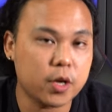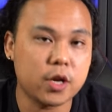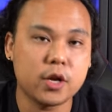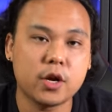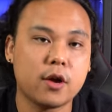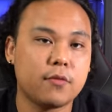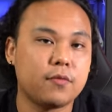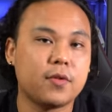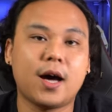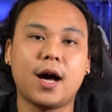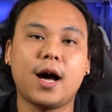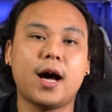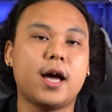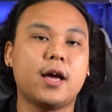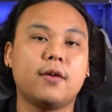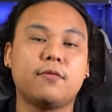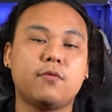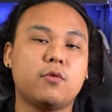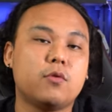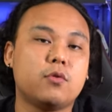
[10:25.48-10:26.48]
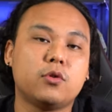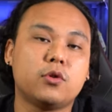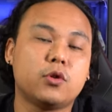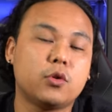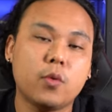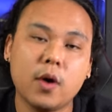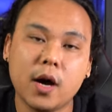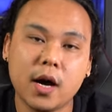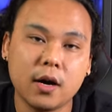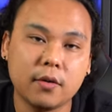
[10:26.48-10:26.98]
whether you have the iPhone
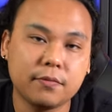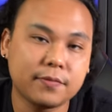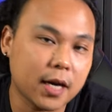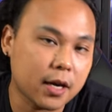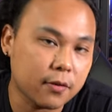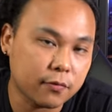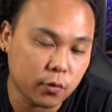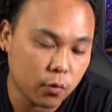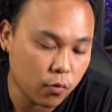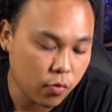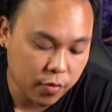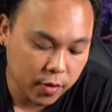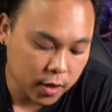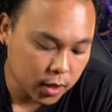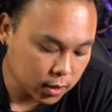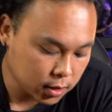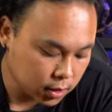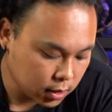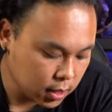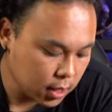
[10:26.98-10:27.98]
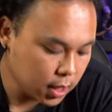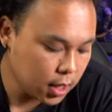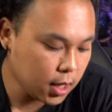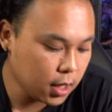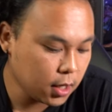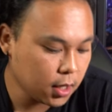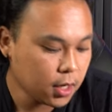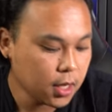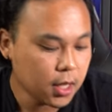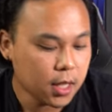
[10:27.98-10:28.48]
12, iPhone
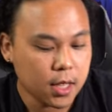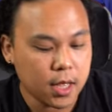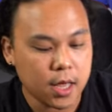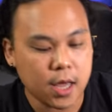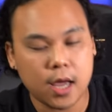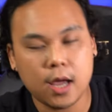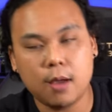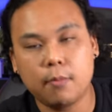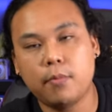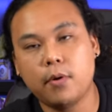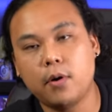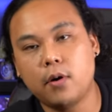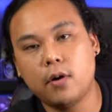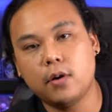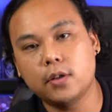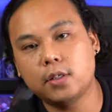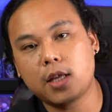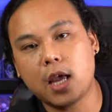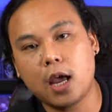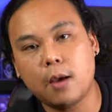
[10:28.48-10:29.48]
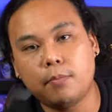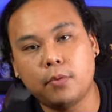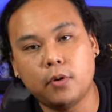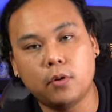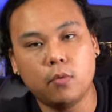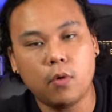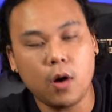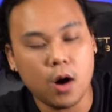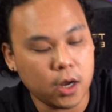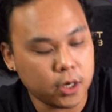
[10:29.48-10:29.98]
13, AirPods,
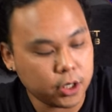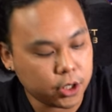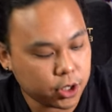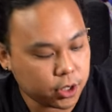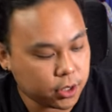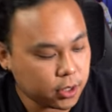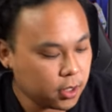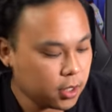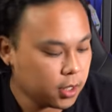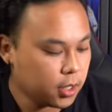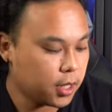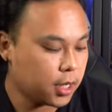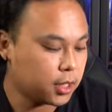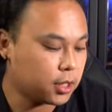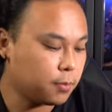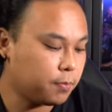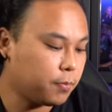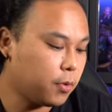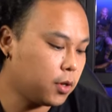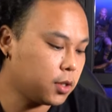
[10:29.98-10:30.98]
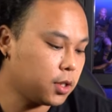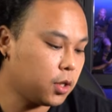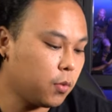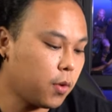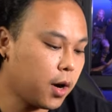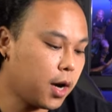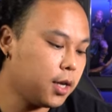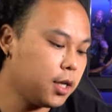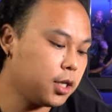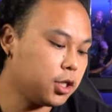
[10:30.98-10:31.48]
Apple Watch that supports the
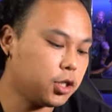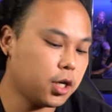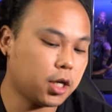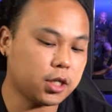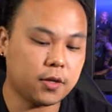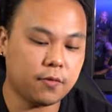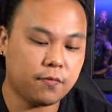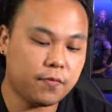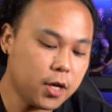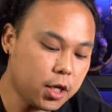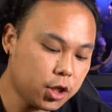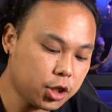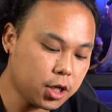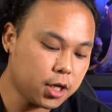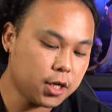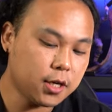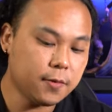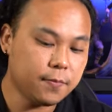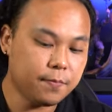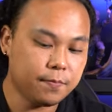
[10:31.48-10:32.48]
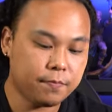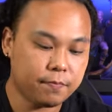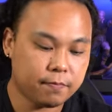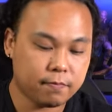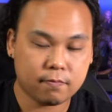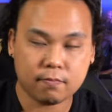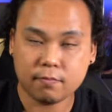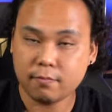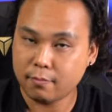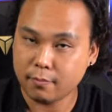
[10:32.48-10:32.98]
wireless charging feature,
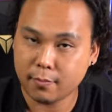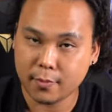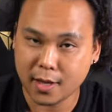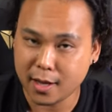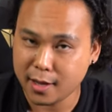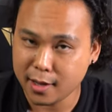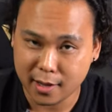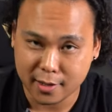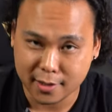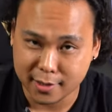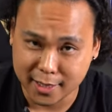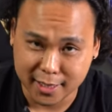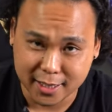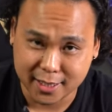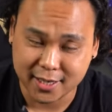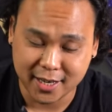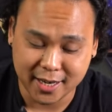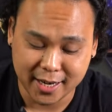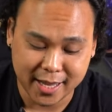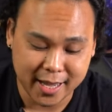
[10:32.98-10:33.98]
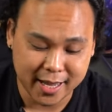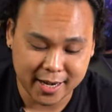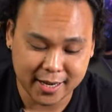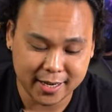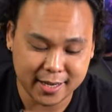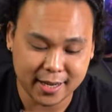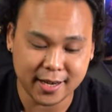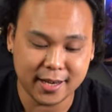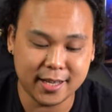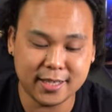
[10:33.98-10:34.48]
this is gonna get it
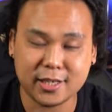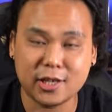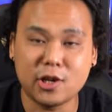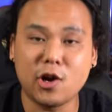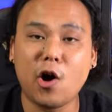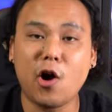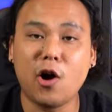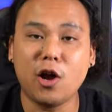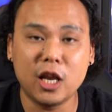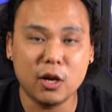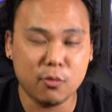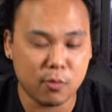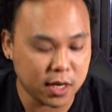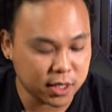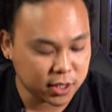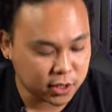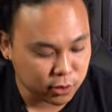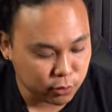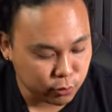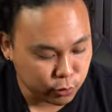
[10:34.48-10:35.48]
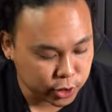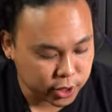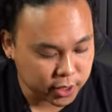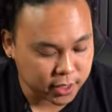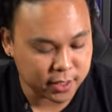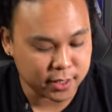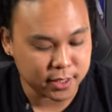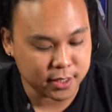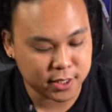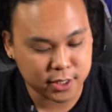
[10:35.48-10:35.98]
done. It's an all-in-one
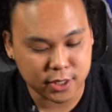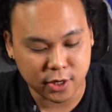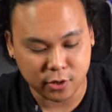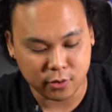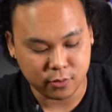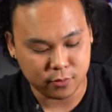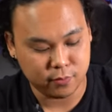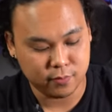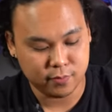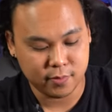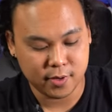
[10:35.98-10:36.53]
solution. So,